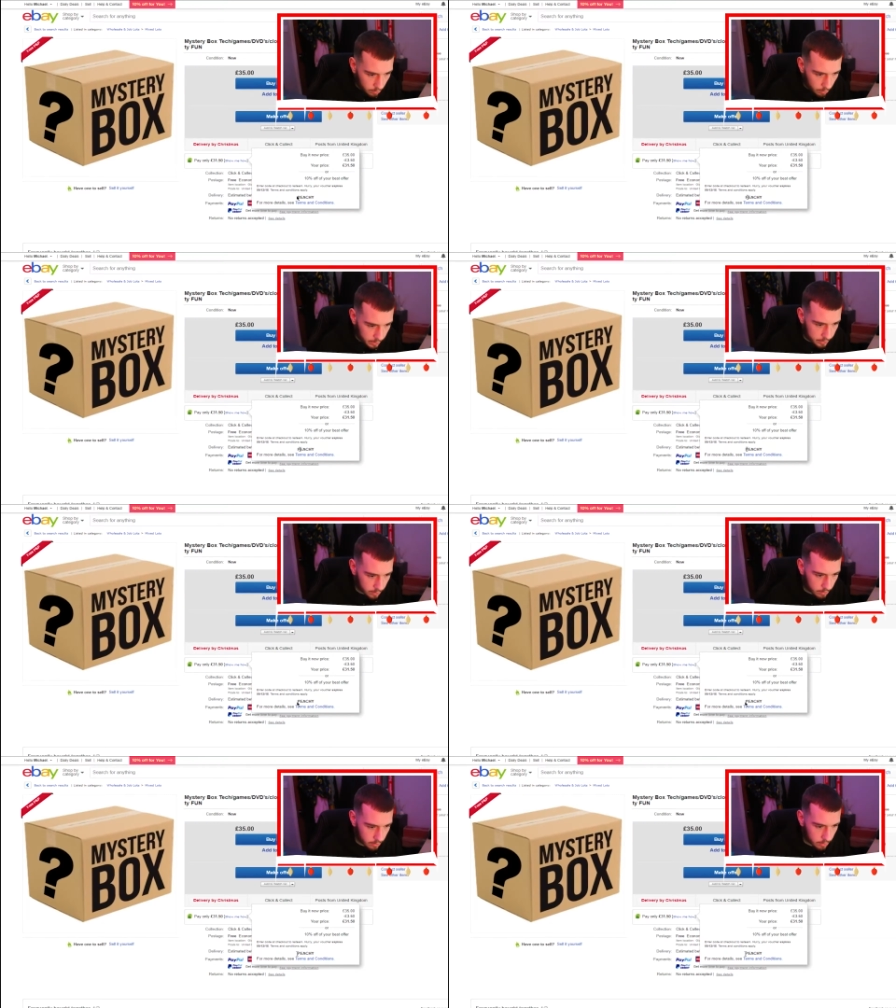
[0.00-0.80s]
Wait, so
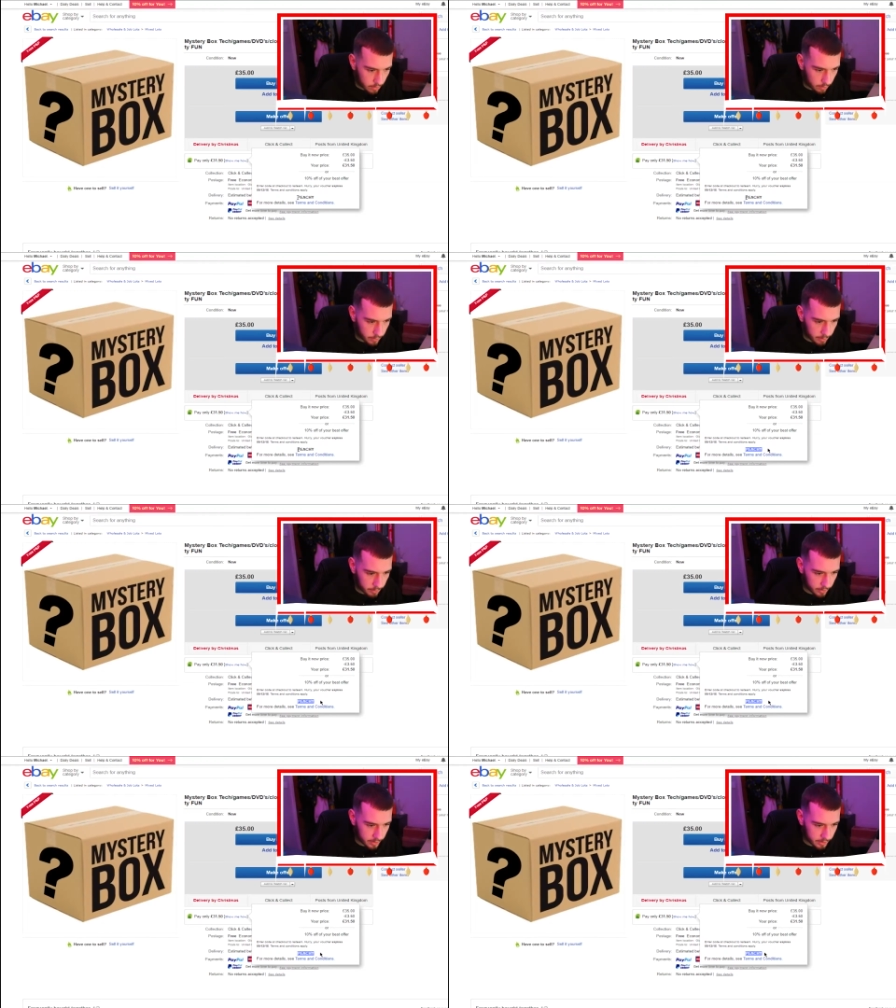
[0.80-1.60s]
if I
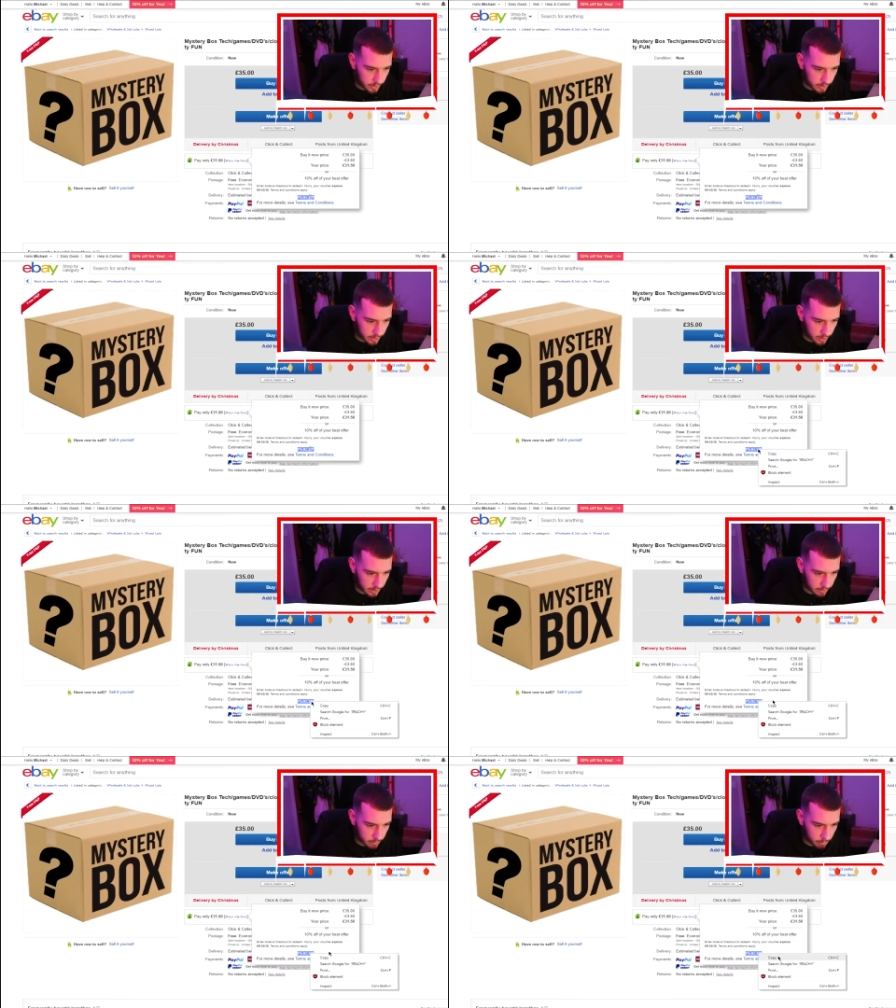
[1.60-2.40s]
put this code in, I
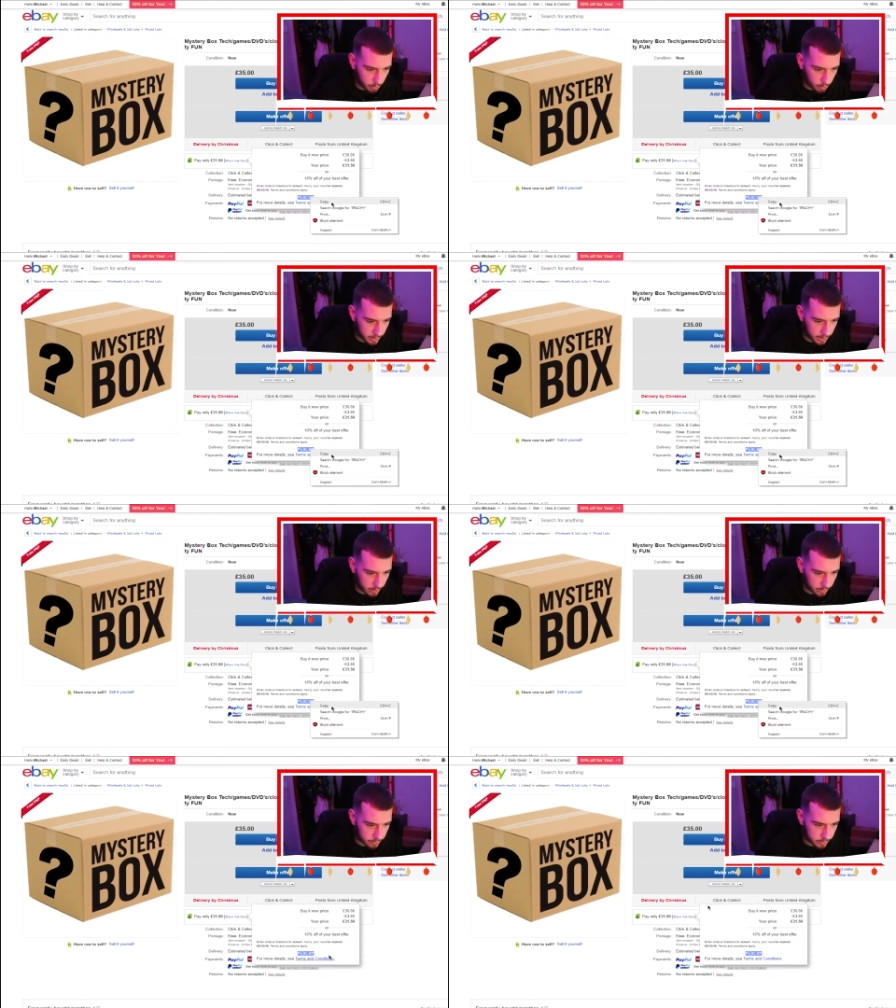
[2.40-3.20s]
get more money
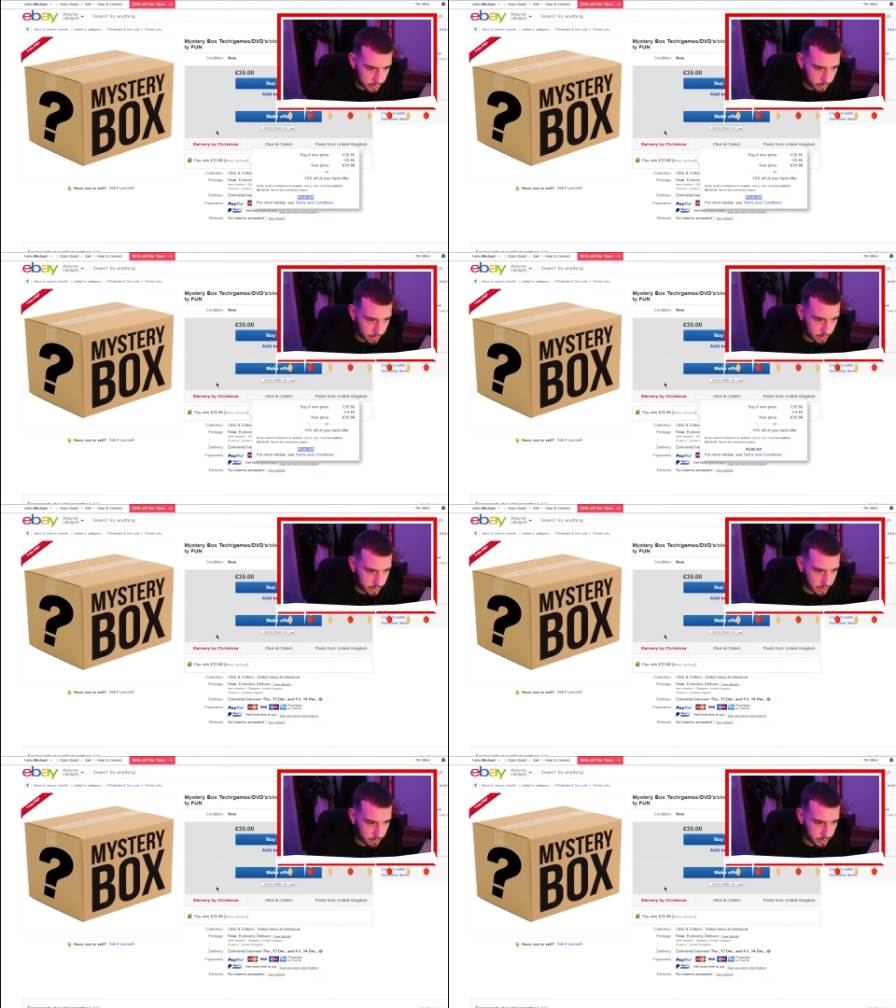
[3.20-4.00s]
off. Is that what you're trying to
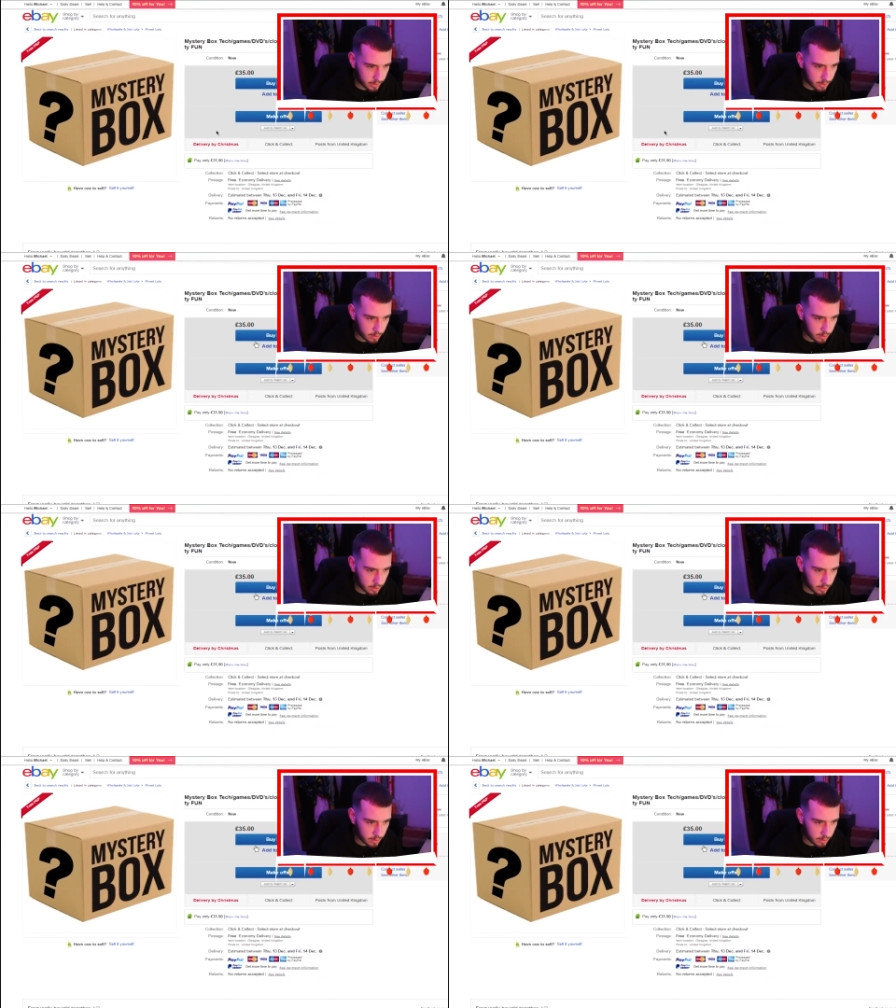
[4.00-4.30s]
tell me?